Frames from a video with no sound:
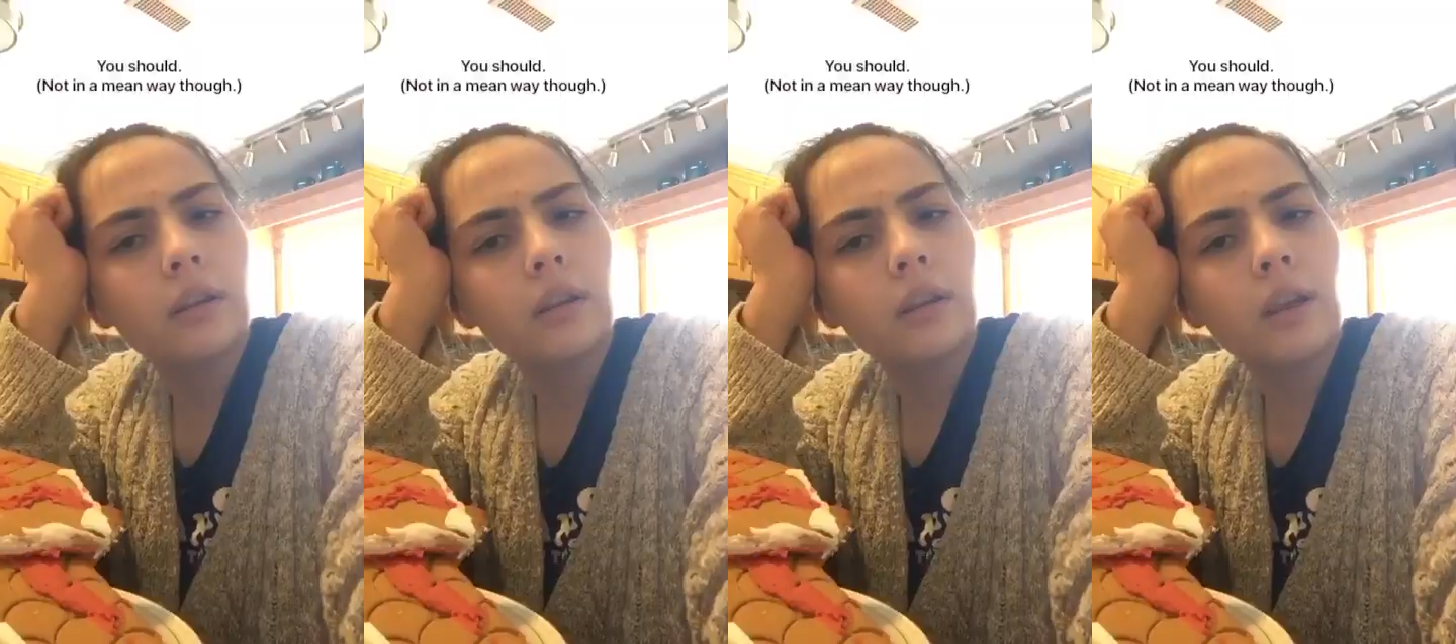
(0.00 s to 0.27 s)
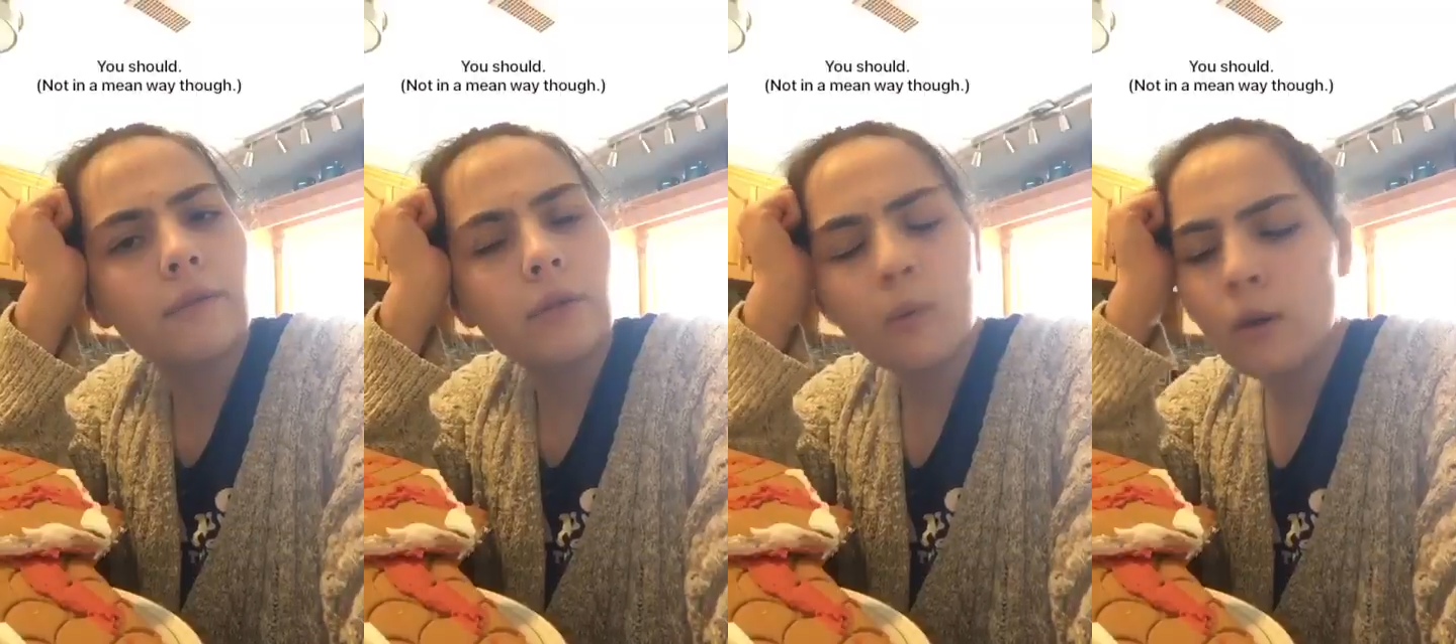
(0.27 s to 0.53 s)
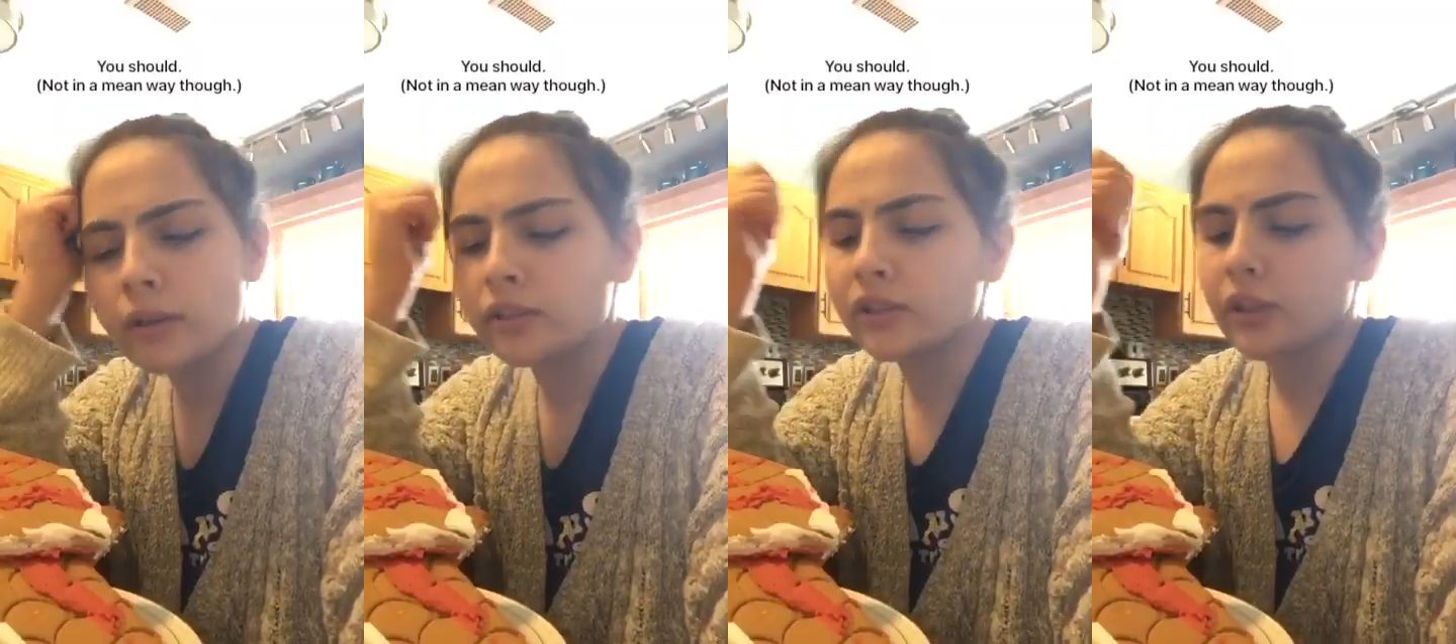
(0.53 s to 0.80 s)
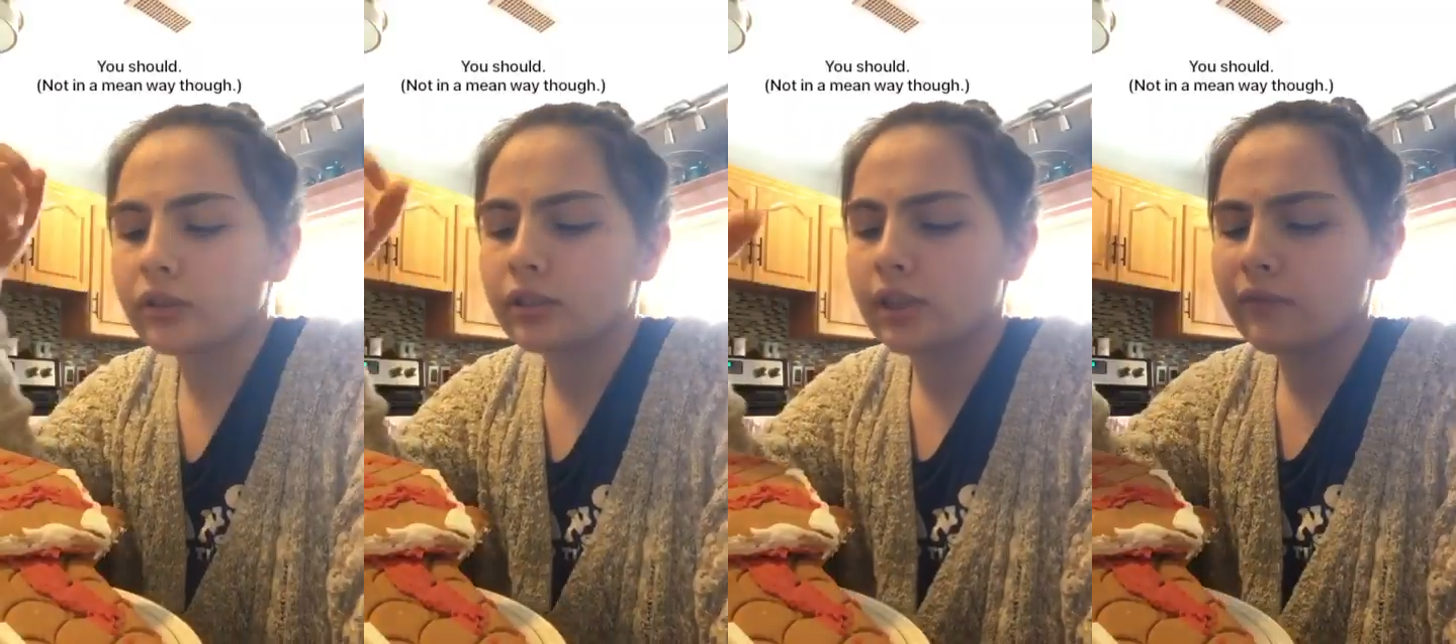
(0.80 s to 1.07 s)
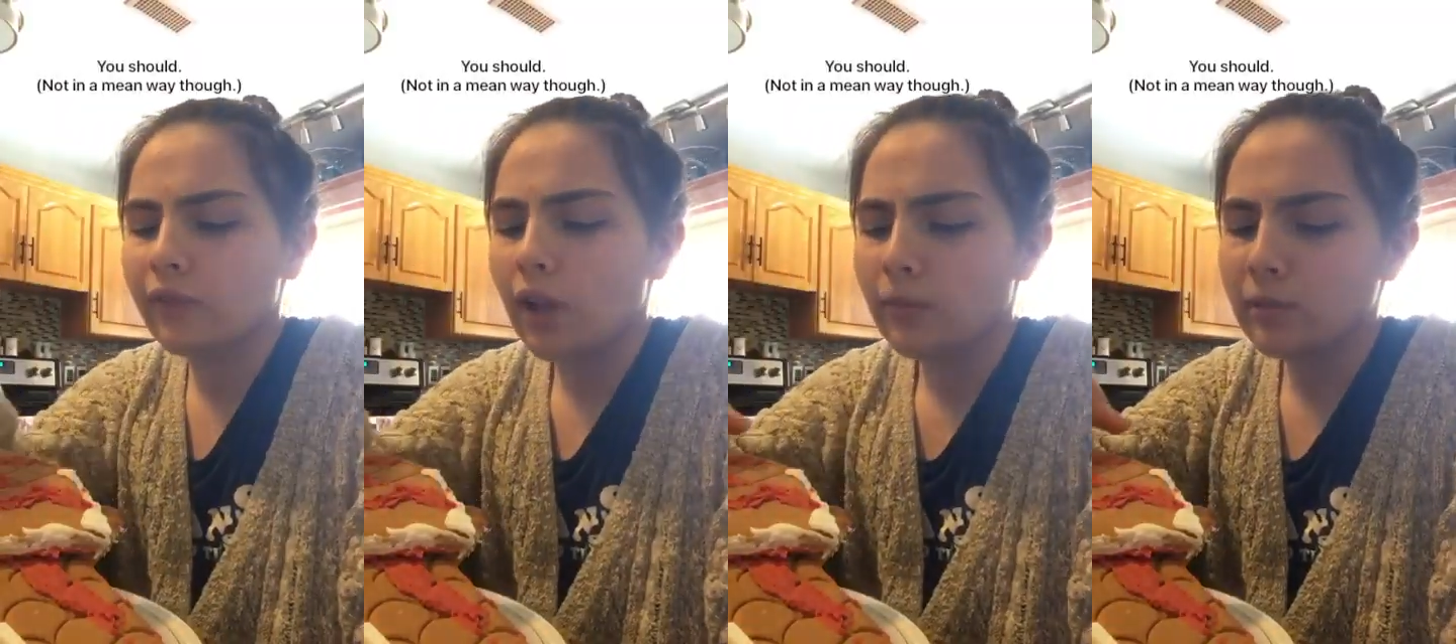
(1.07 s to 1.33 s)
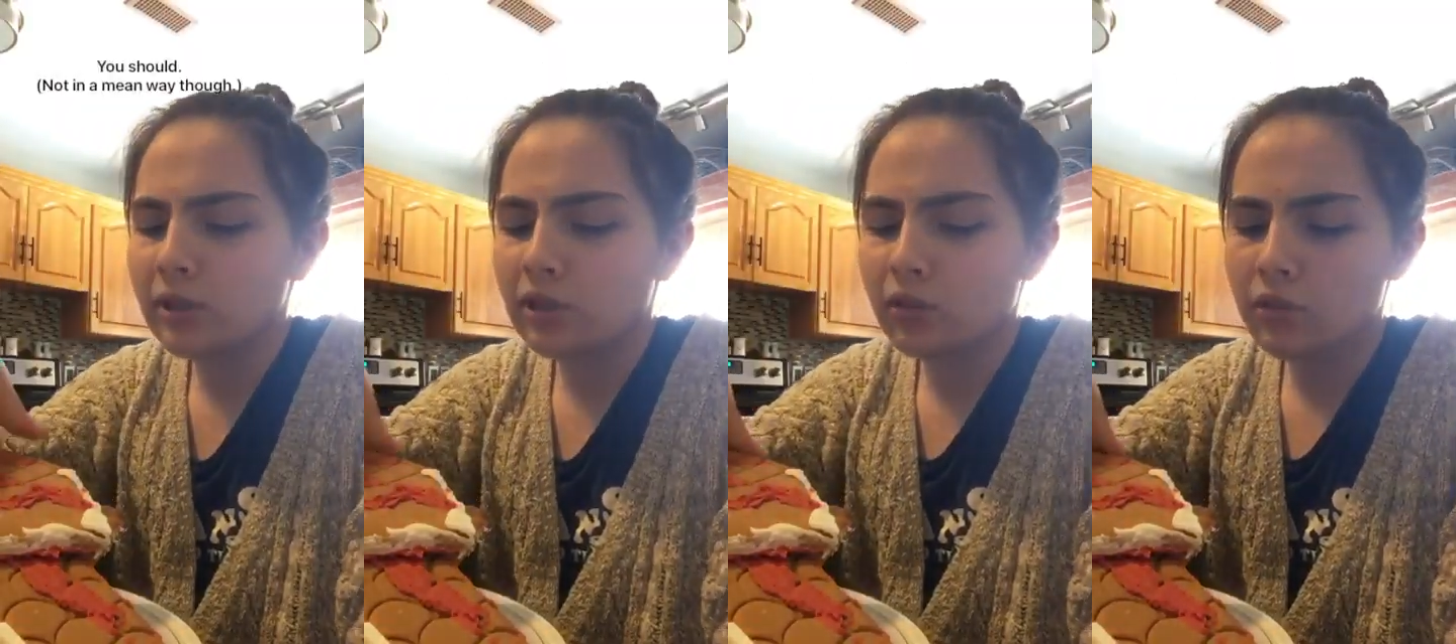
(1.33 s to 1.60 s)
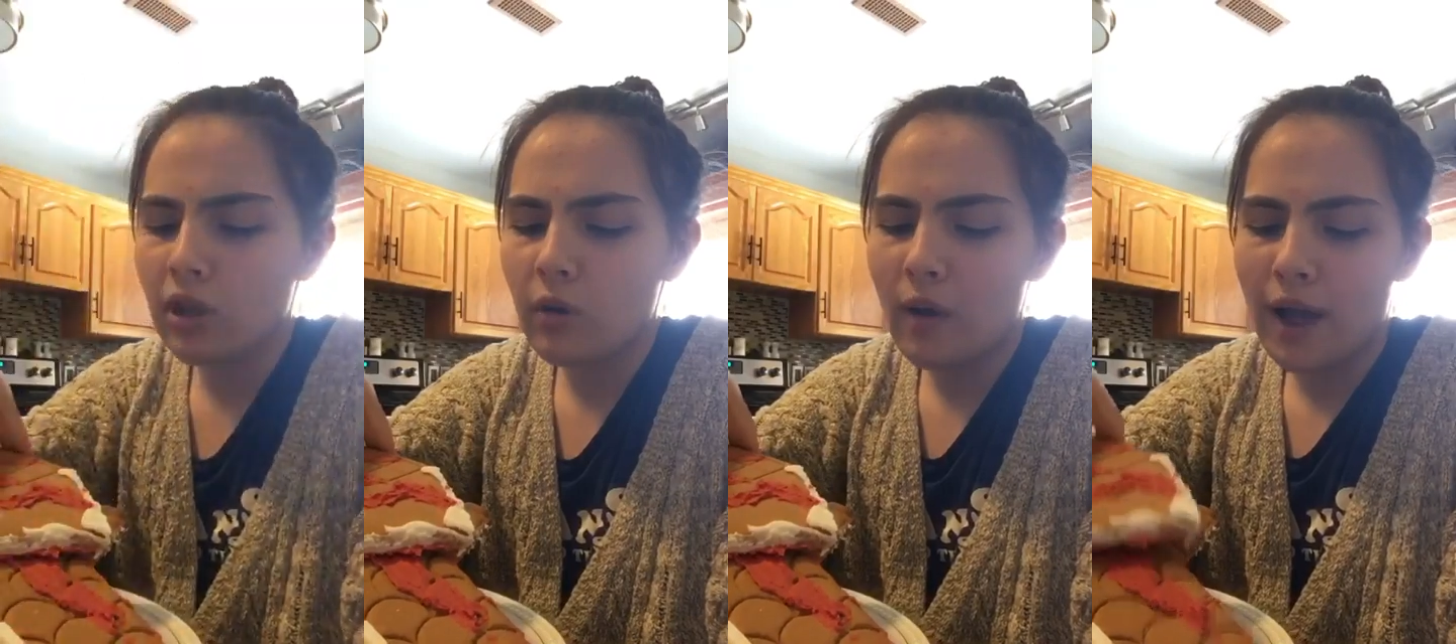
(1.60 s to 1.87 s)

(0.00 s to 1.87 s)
If you watched yesterday's vlog, we still know